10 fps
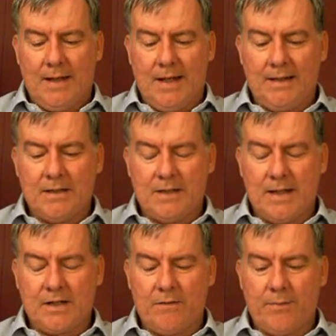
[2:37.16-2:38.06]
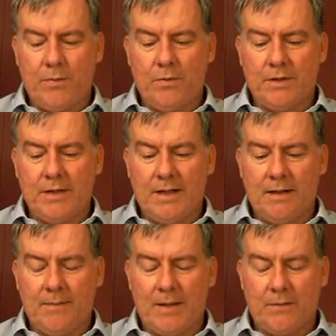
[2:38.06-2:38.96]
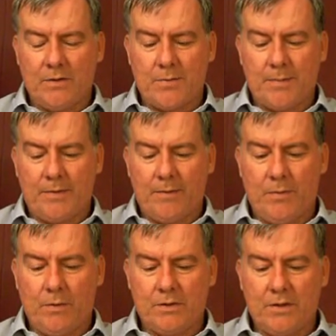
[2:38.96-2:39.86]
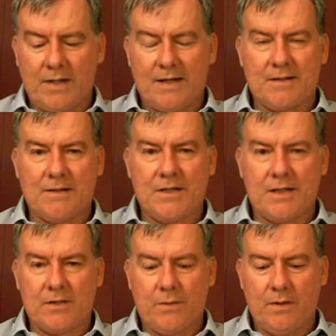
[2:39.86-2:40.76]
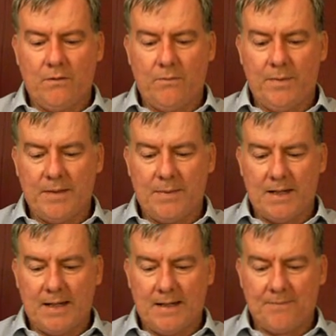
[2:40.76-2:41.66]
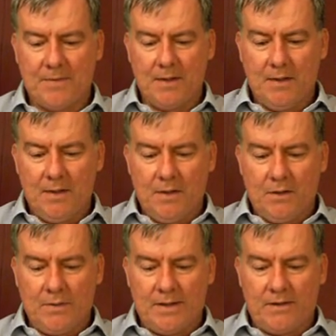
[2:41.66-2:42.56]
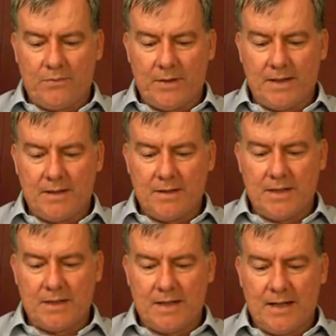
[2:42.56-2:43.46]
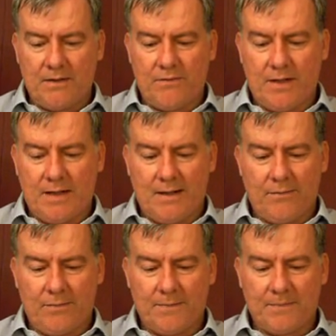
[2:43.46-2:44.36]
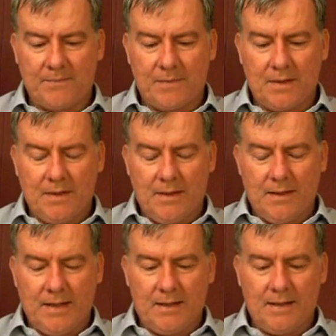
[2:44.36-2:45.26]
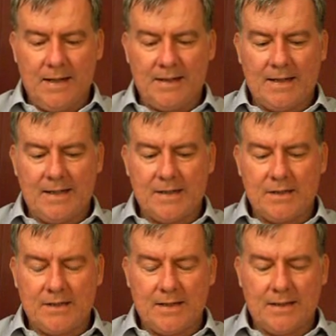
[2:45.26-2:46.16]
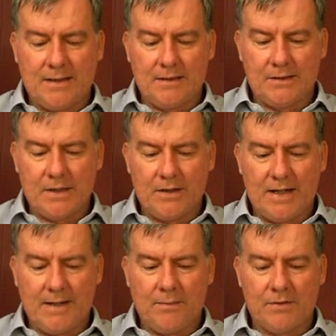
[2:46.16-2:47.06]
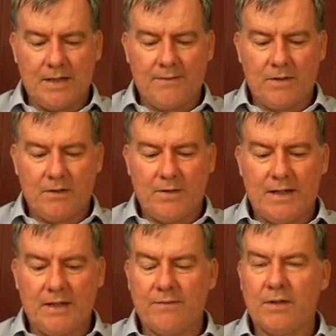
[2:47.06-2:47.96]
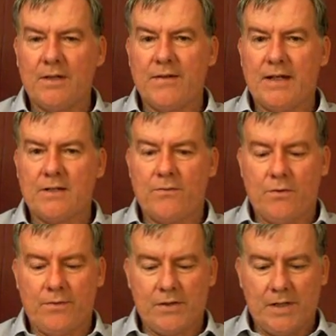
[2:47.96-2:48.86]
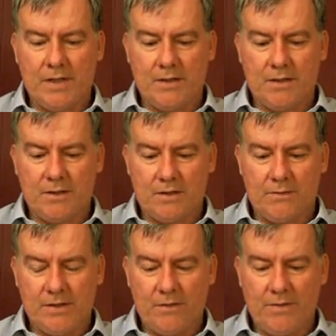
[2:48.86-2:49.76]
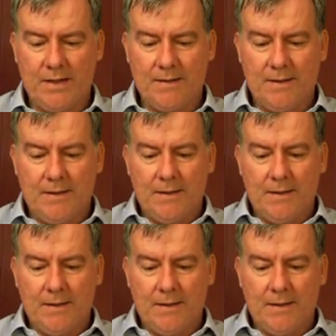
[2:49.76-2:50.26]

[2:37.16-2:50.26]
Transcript: and is actually reported in the Butterworth Property Reports 2006-12 BPR 23685. And in that case, Joe Campbell said that the granting of relief against forfeiture is discretionary.